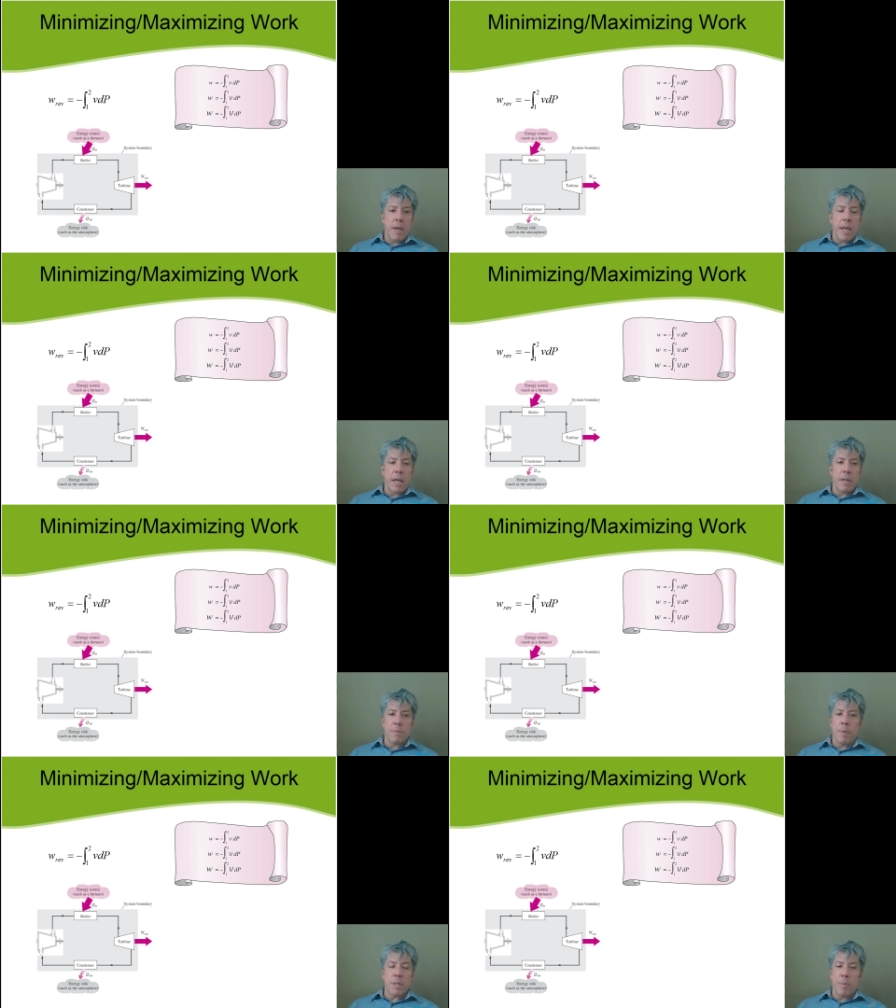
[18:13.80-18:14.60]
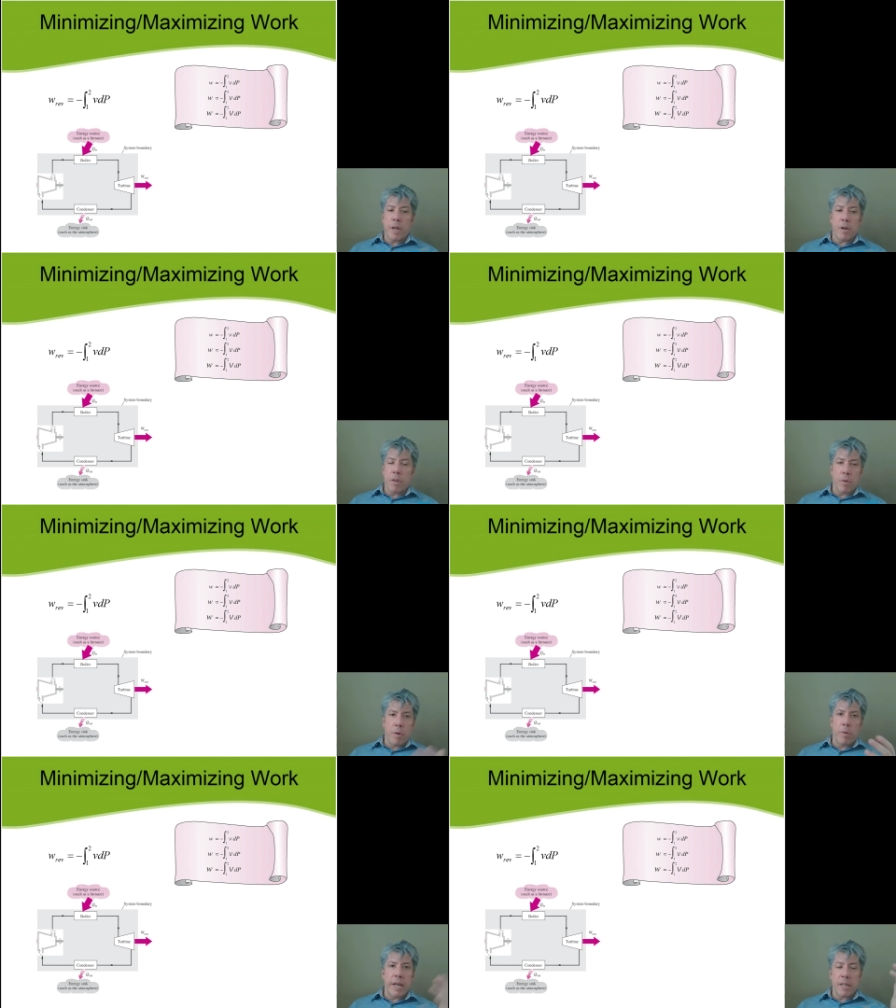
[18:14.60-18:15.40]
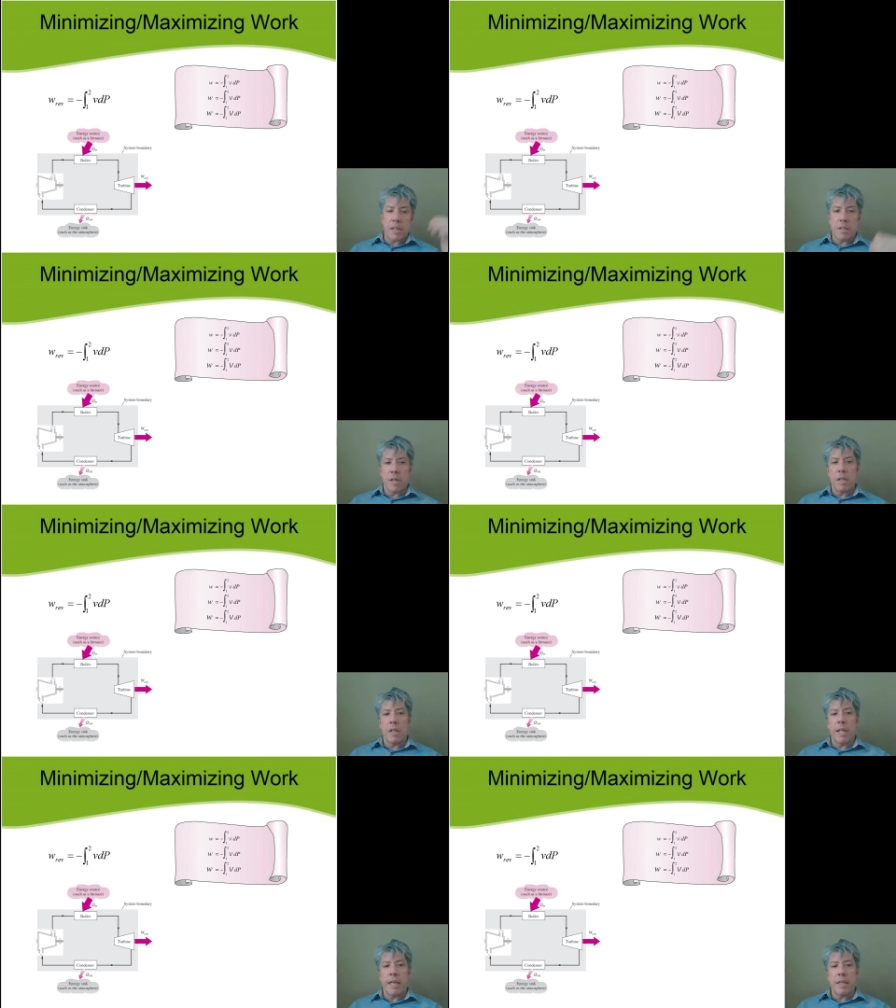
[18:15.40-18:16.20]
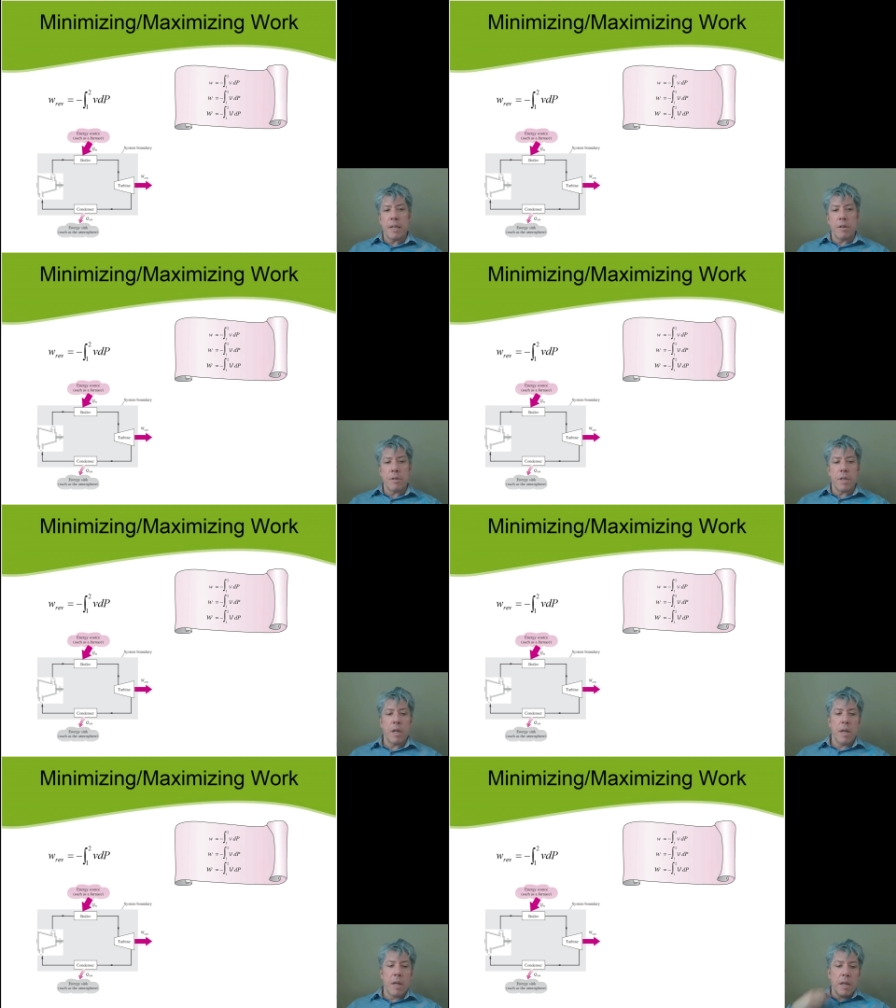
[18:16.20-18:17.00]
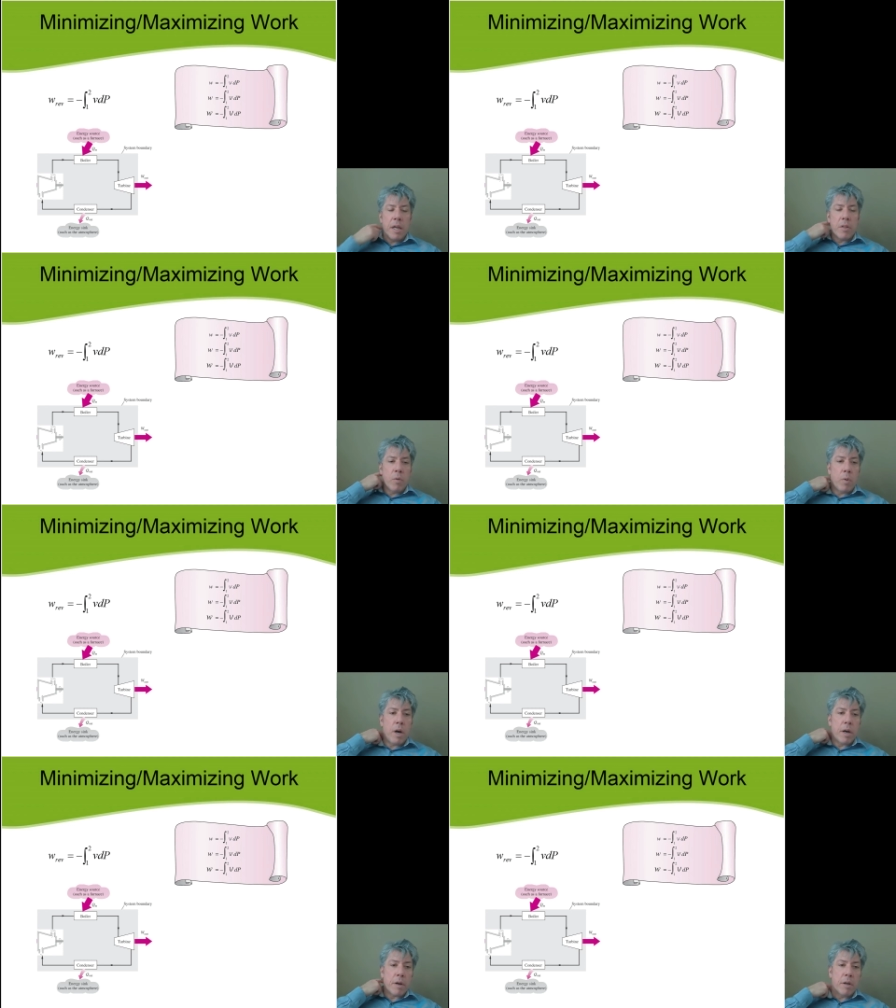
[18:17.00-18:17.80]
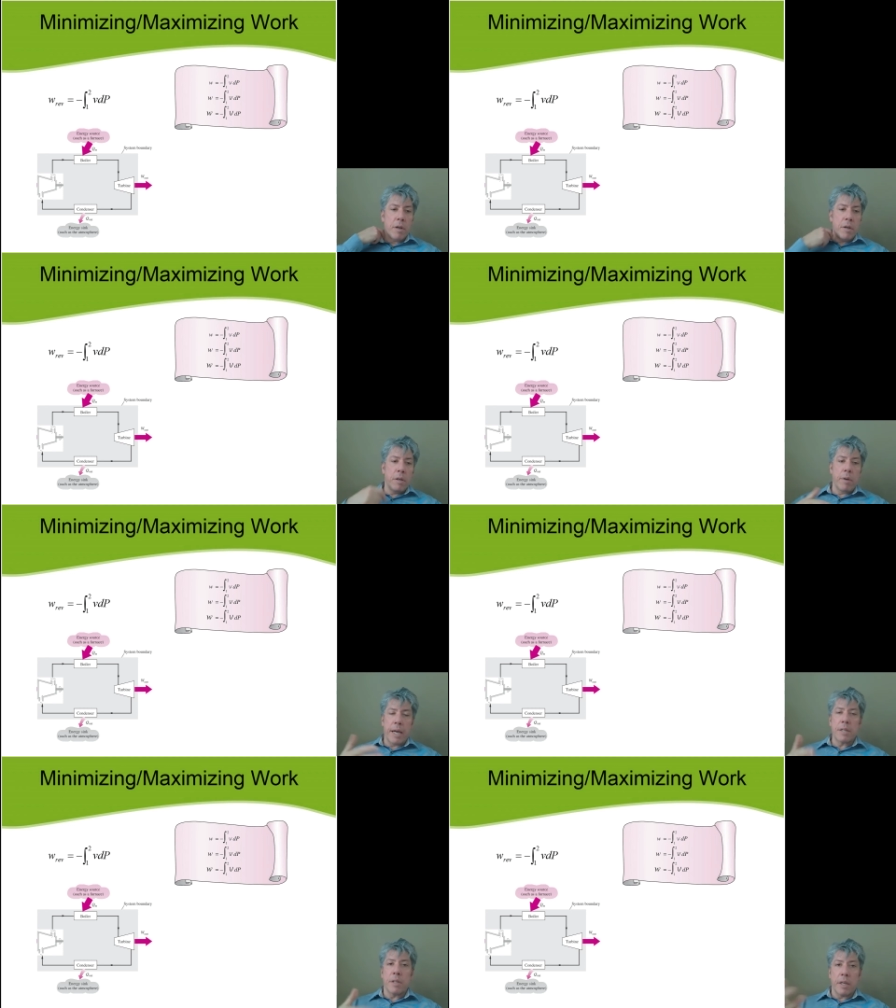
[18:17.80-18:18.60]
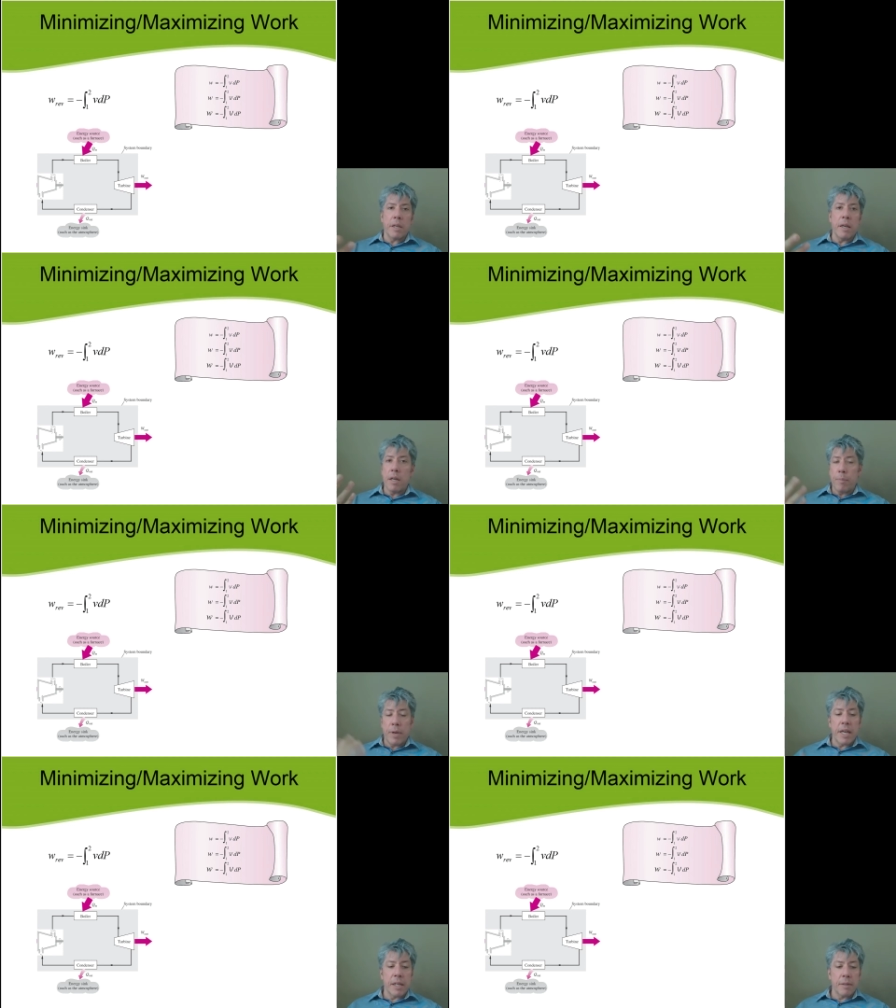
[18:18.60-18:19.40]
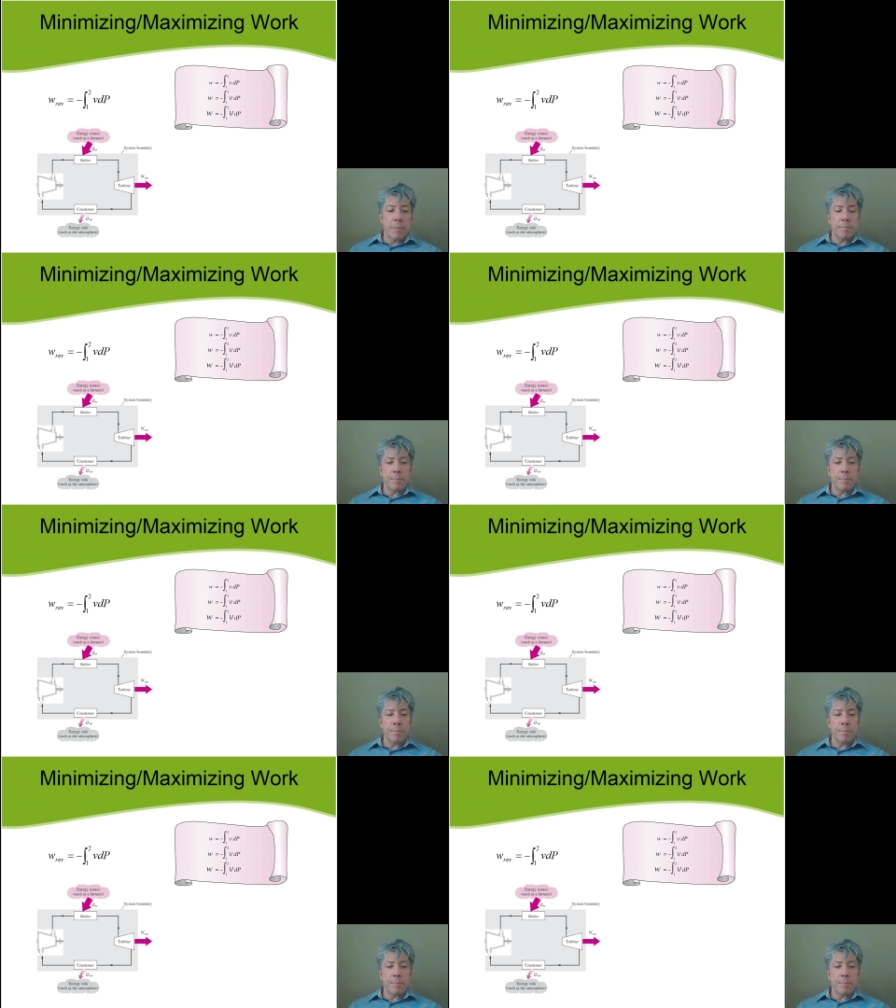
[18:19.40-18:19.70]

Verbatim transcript: and it's much better to throw away, as I said, the latent energy in the water. You actually end up ahead.